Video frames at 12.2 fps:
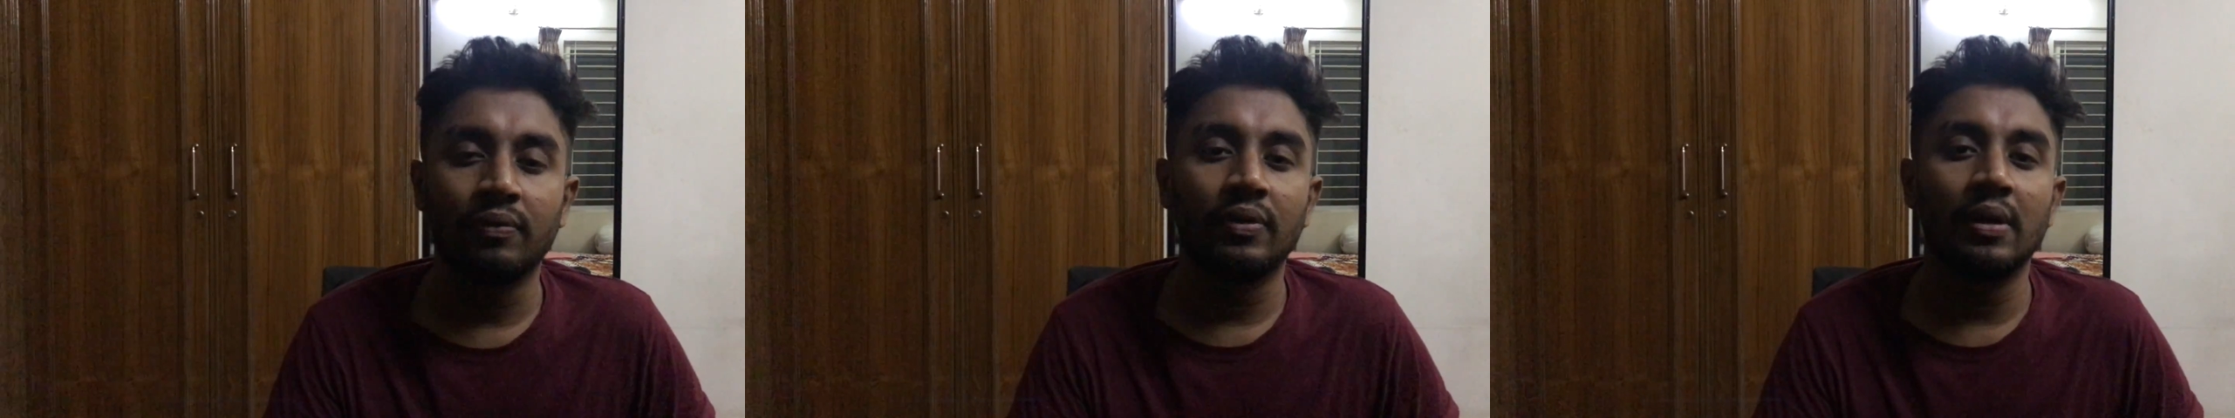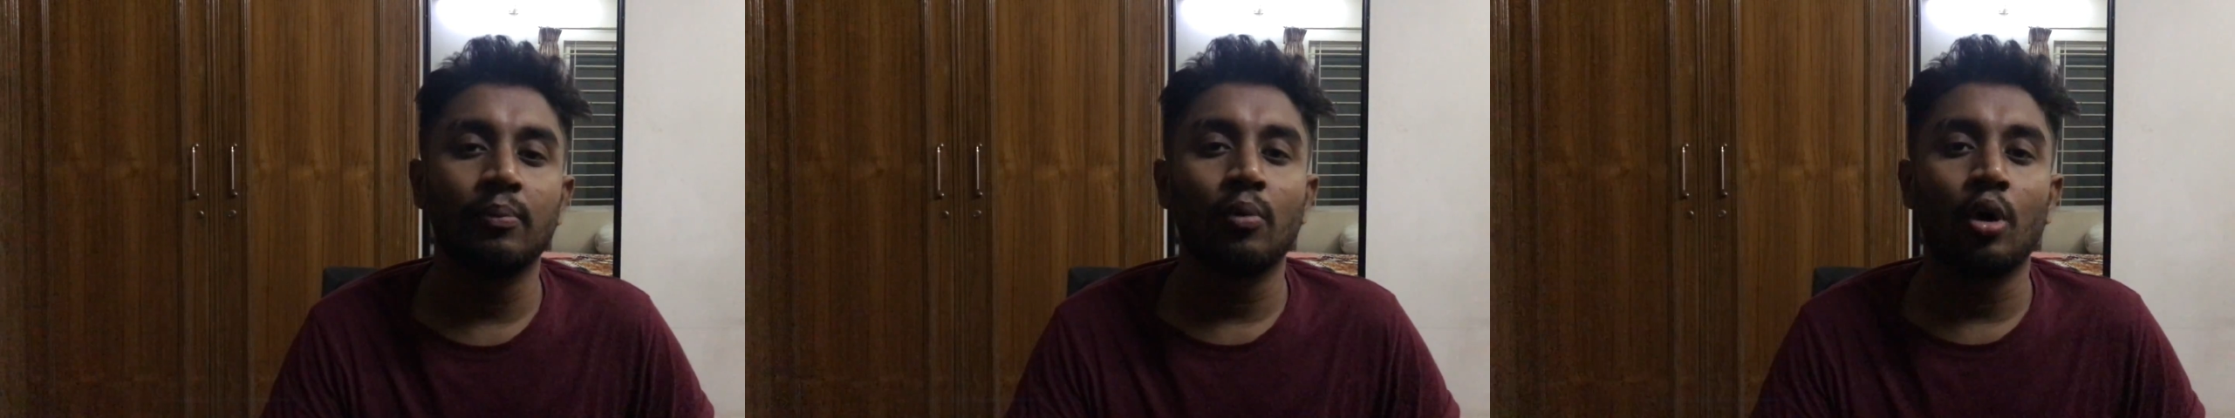
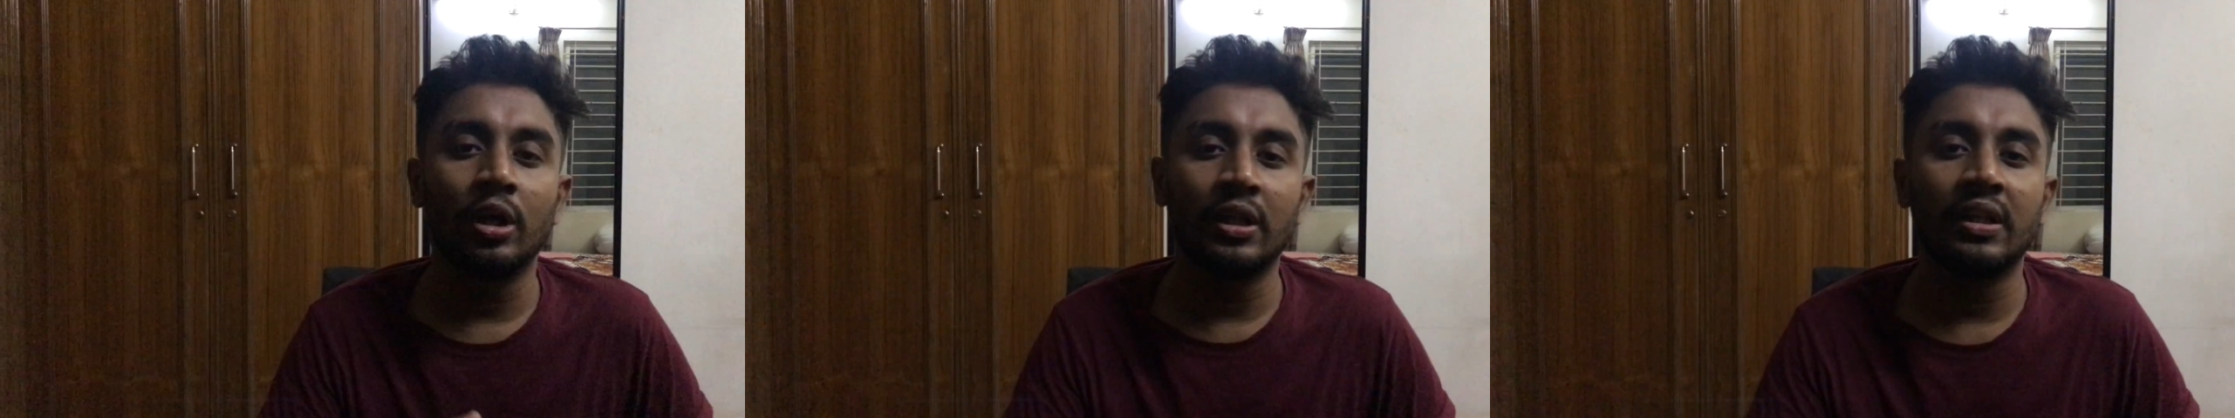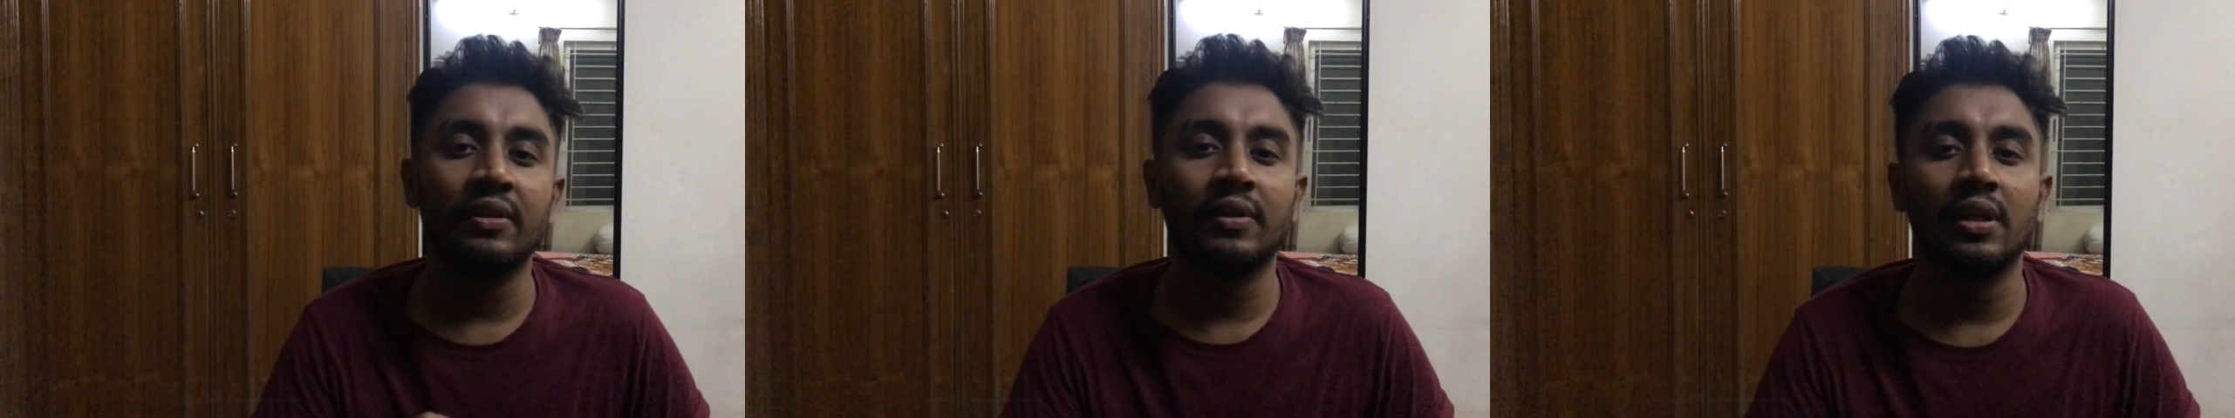film
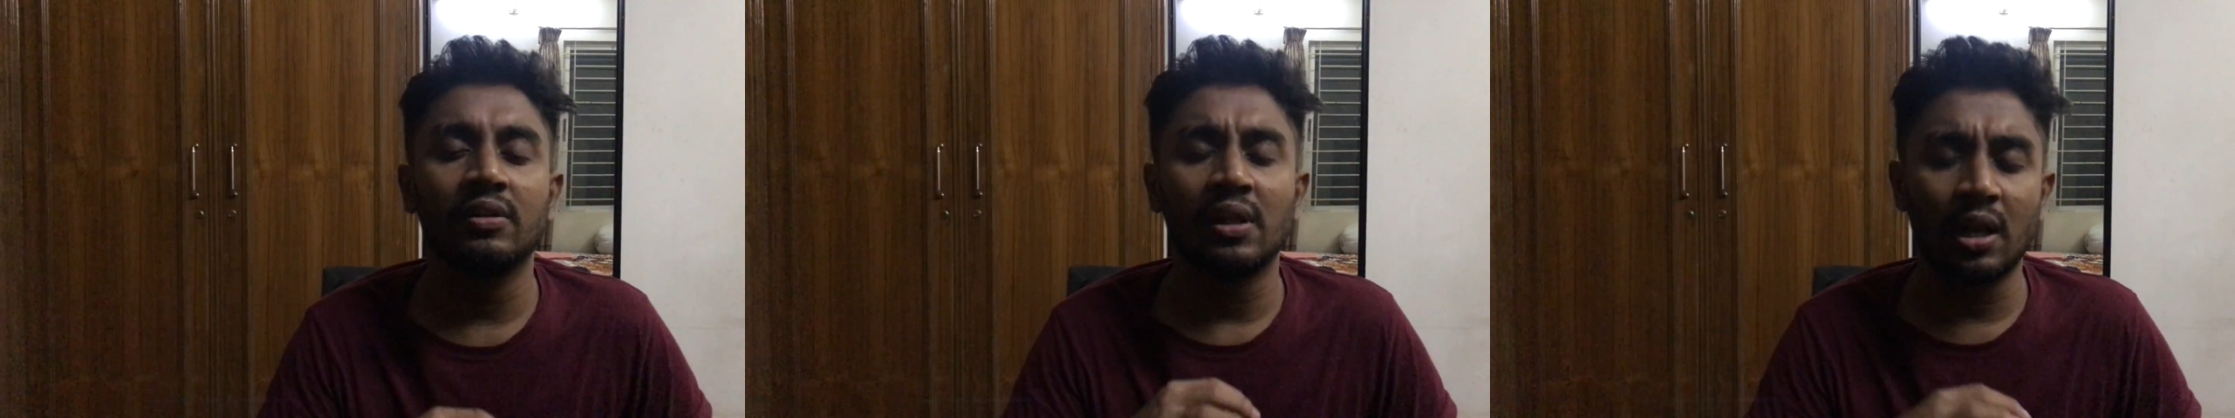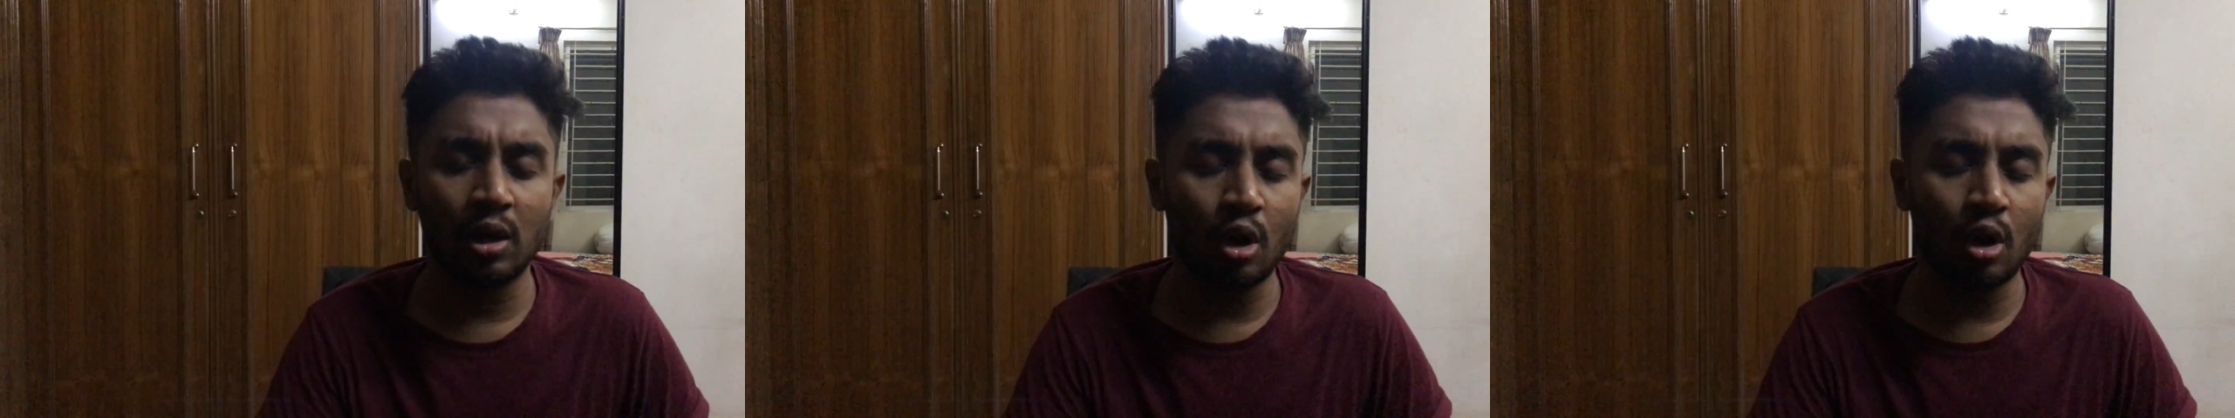in this series a